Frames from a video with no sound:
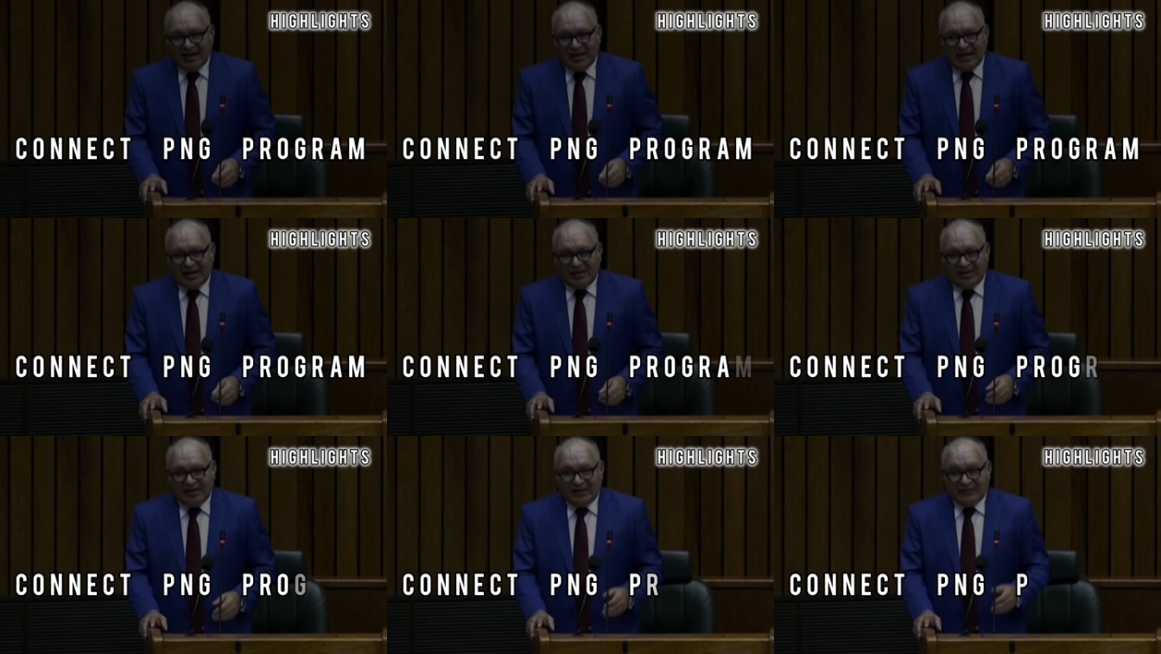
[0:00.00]

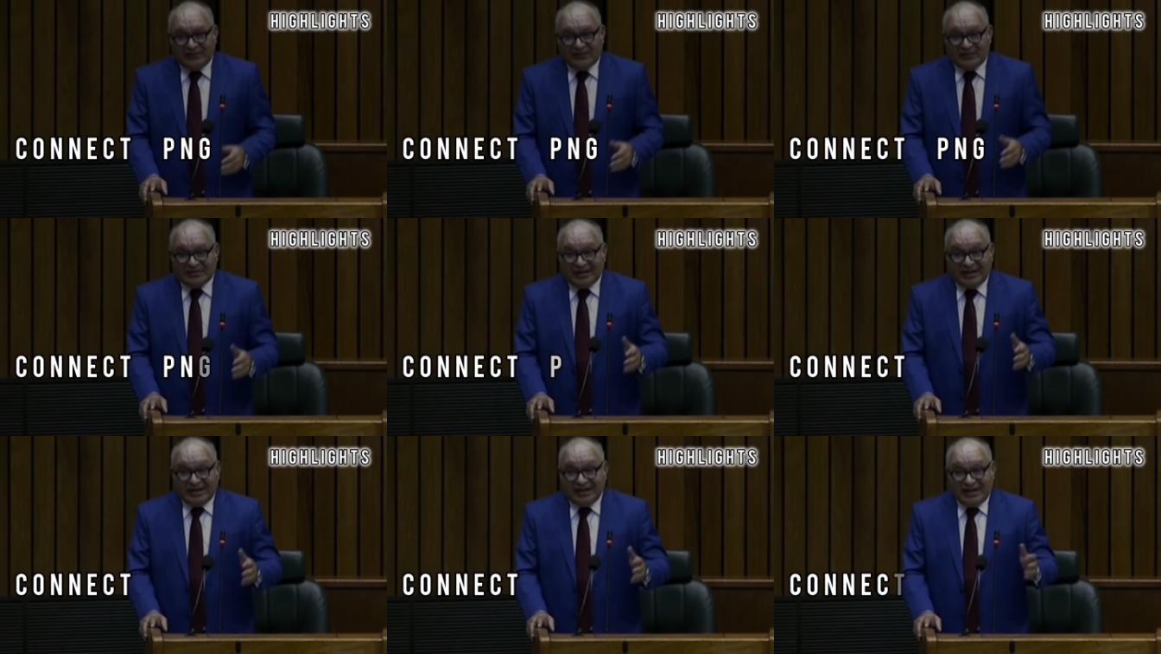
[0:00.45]
I don't have
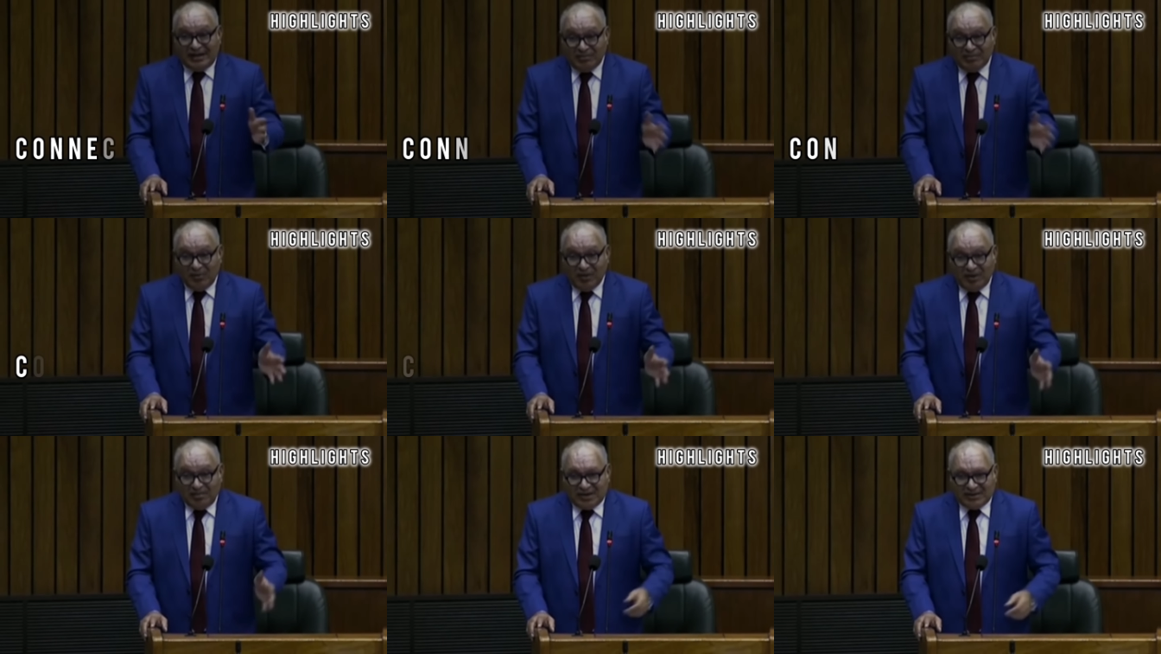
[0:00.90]
to say any
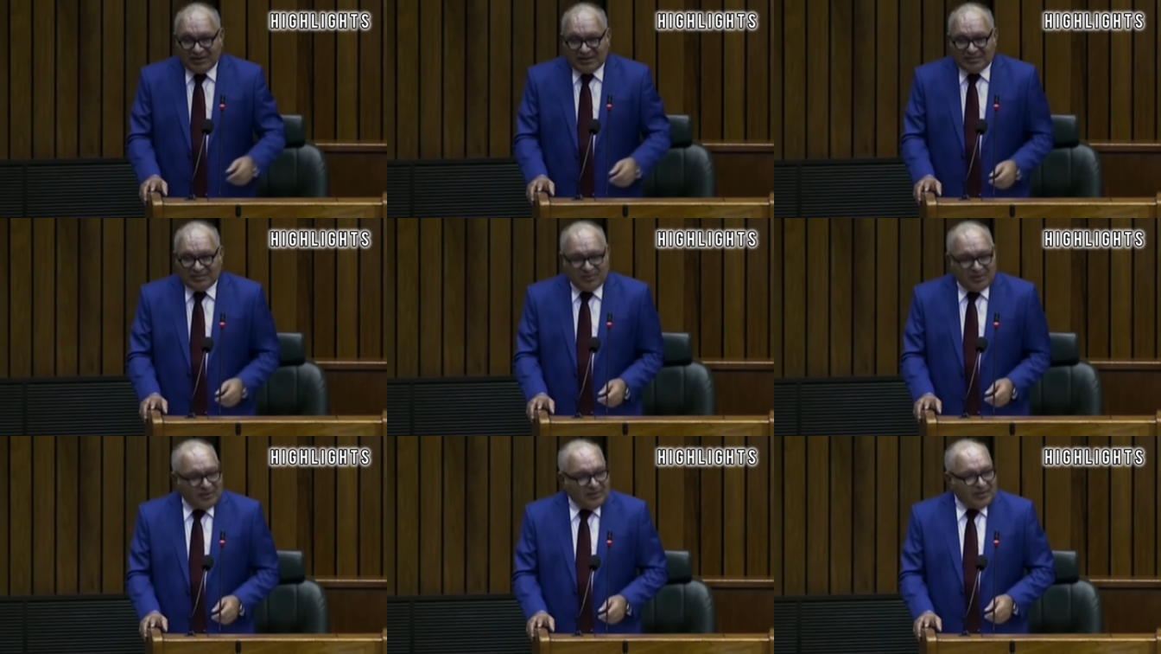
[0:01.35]
more about
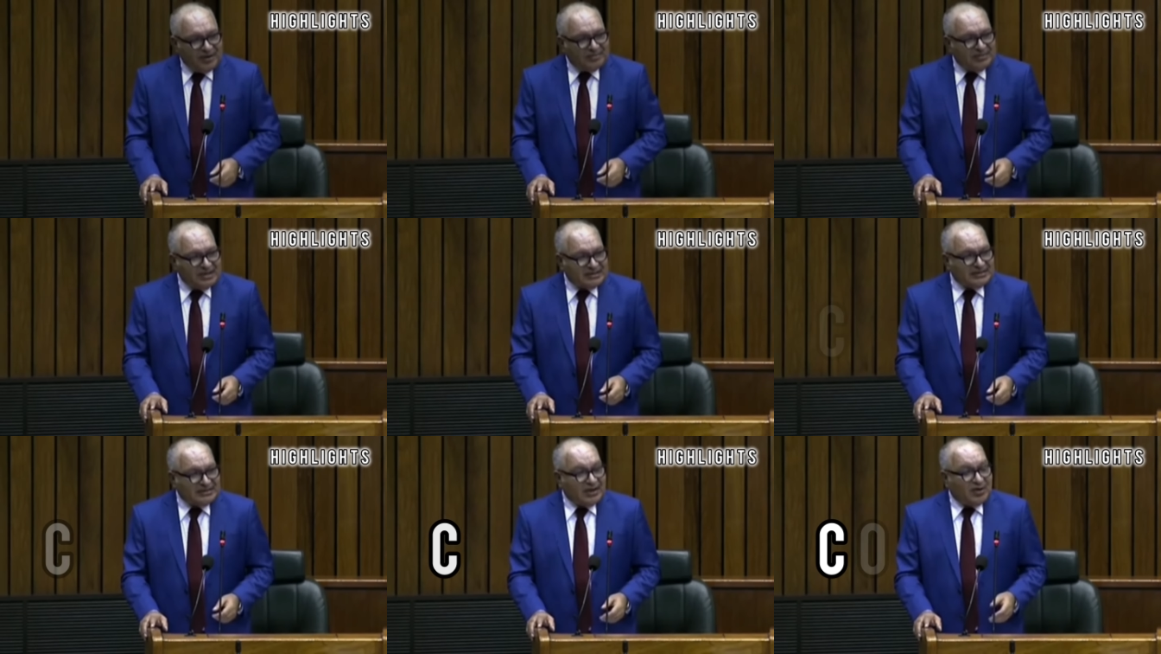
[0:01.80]
this
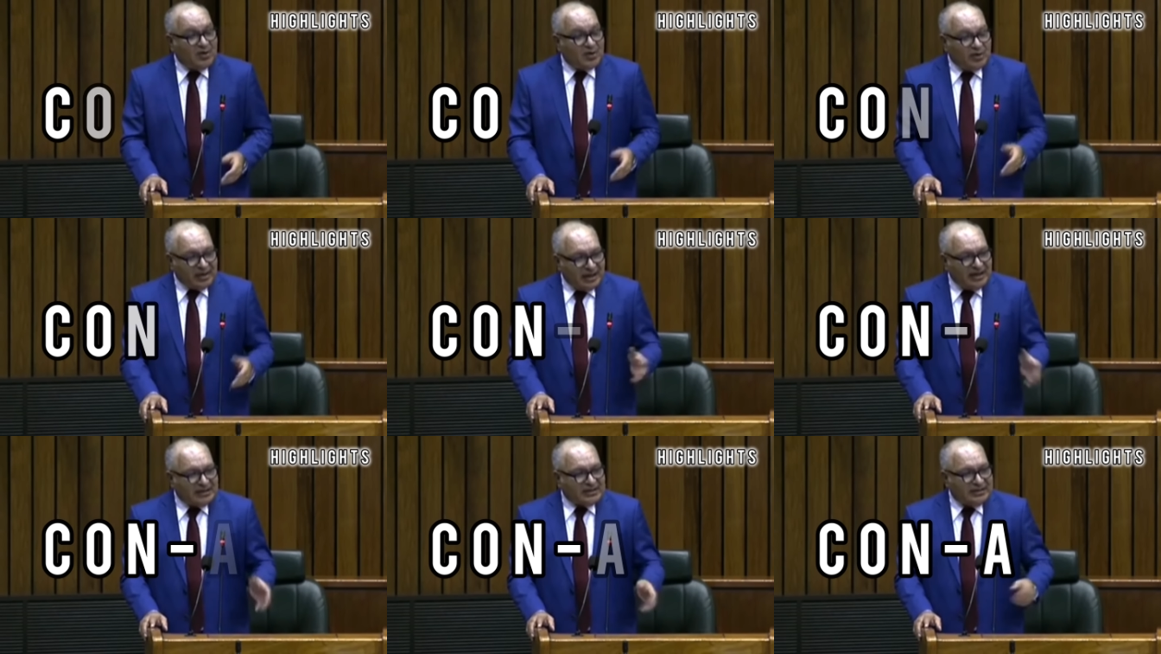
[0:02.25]
program. It's a
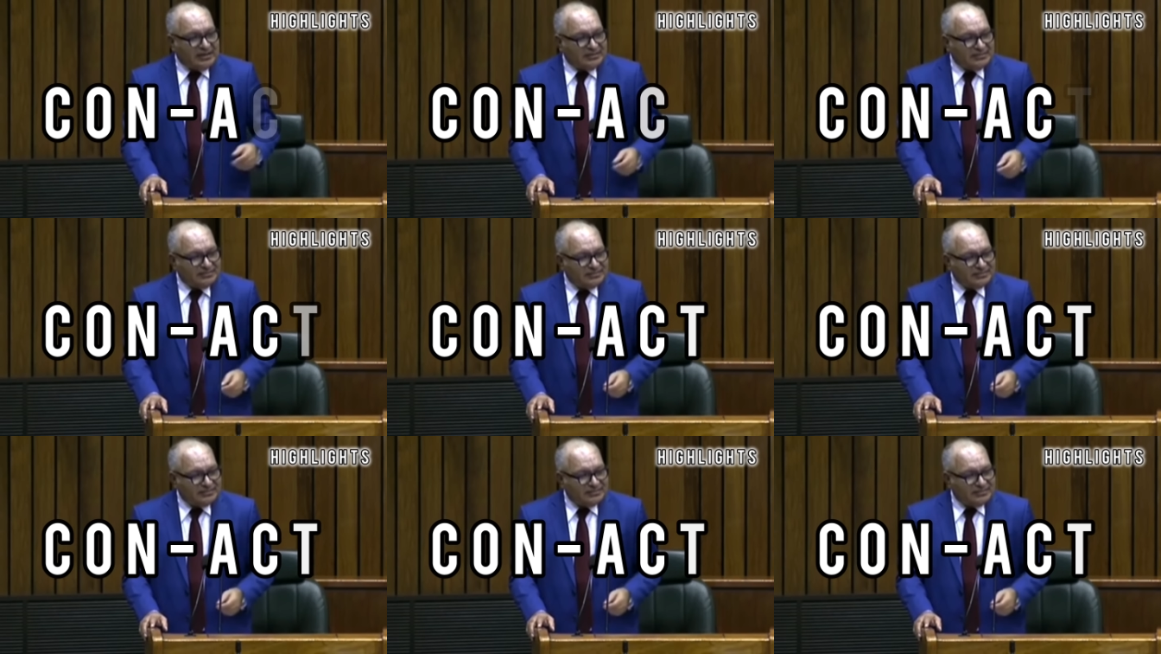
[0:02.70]
Connect.